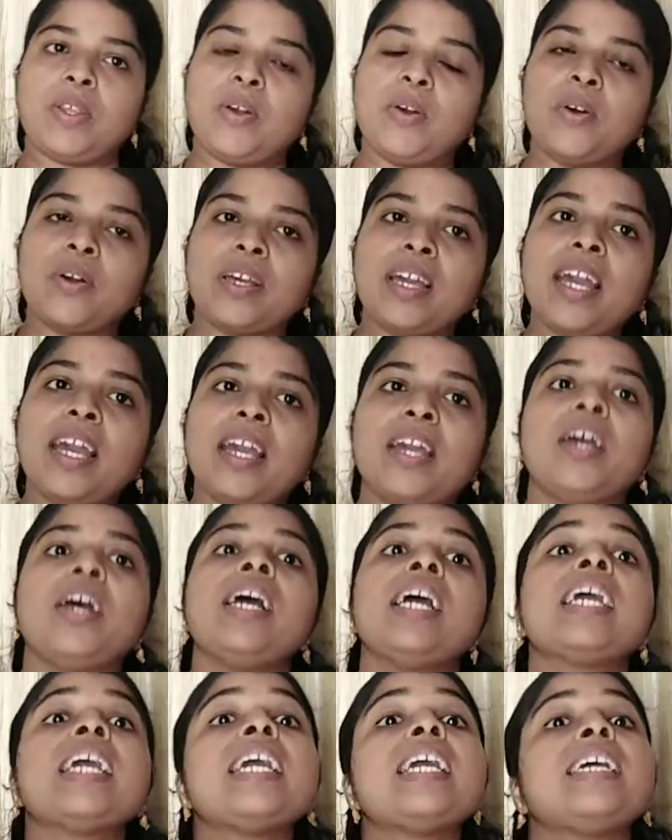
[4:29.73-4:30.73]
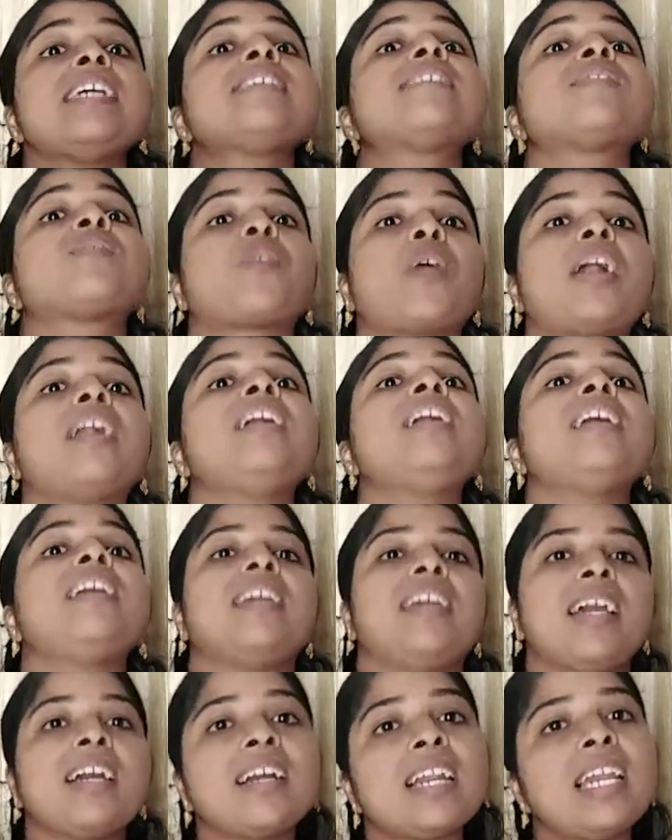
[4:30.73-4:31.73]
Okay, he is
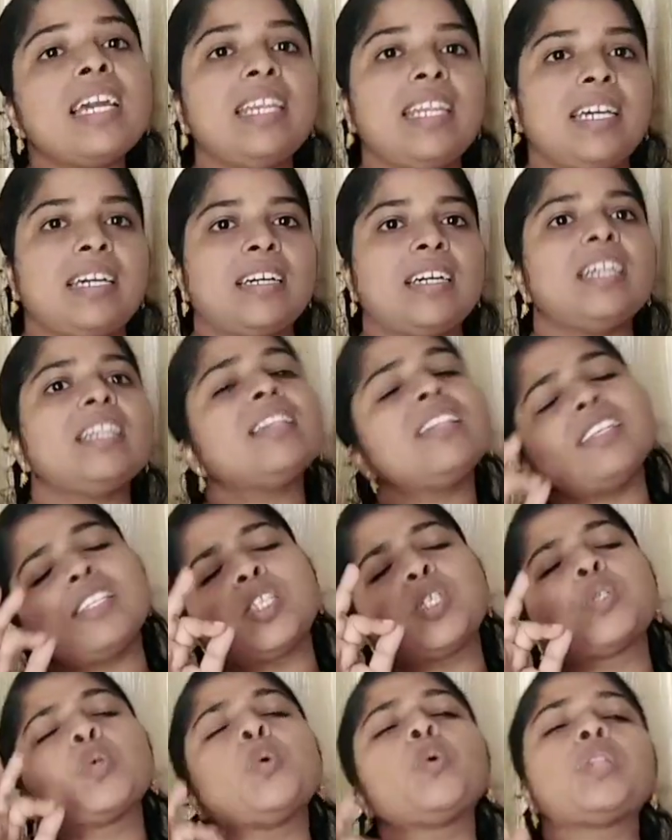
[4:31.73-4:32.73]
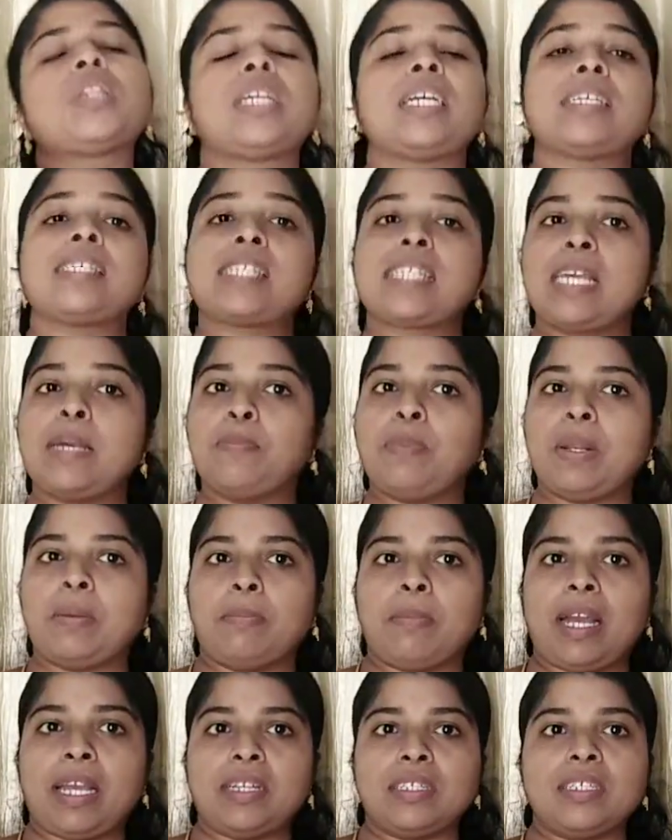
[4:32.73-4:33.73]
running a clinic. These two things keep
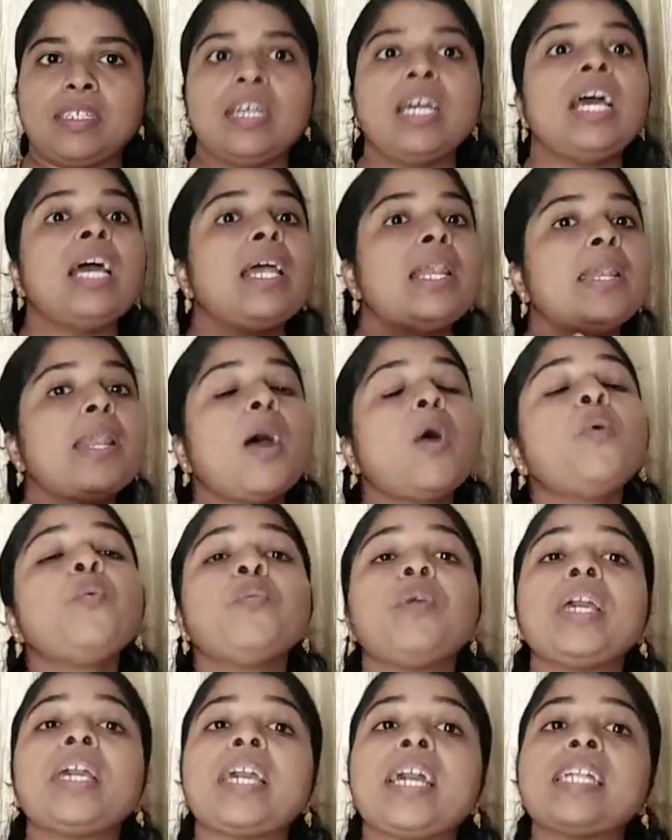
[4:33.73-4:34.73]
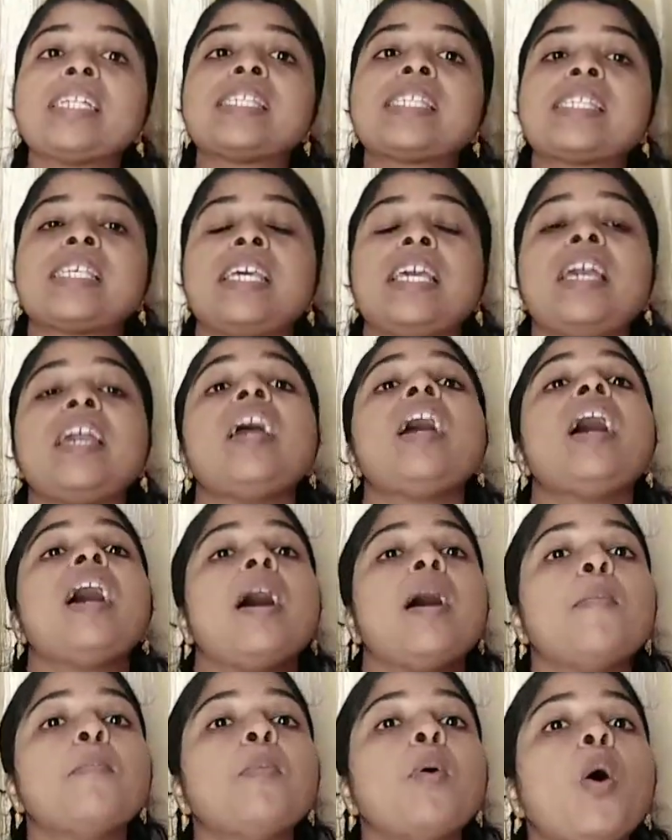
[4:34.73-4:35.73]
in mind. Now we can see
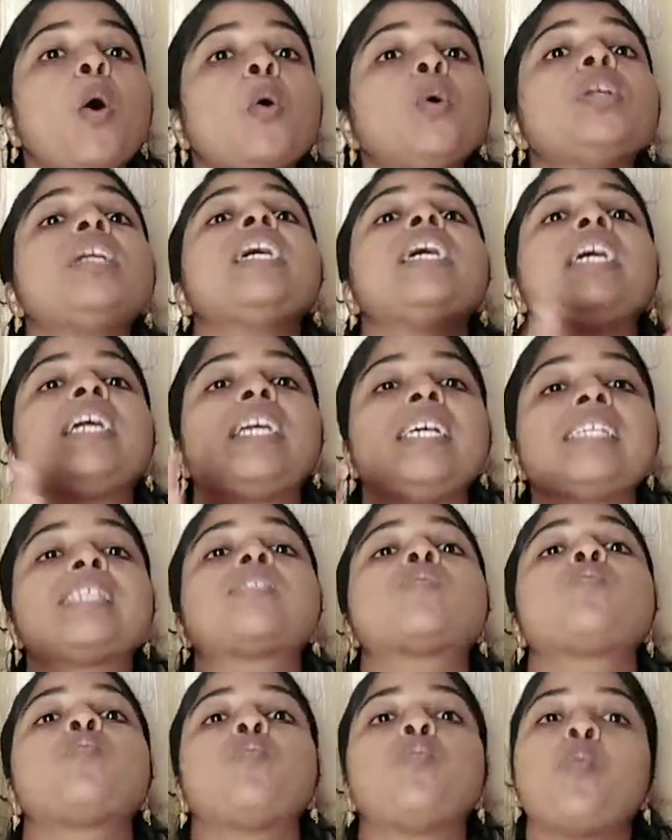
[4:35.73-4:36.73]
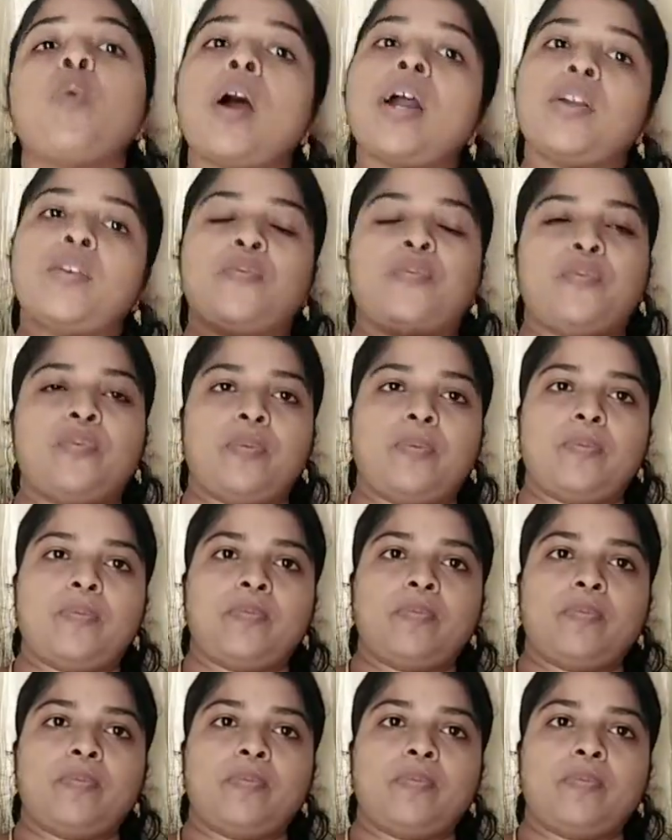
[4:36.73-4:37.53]
about his wife,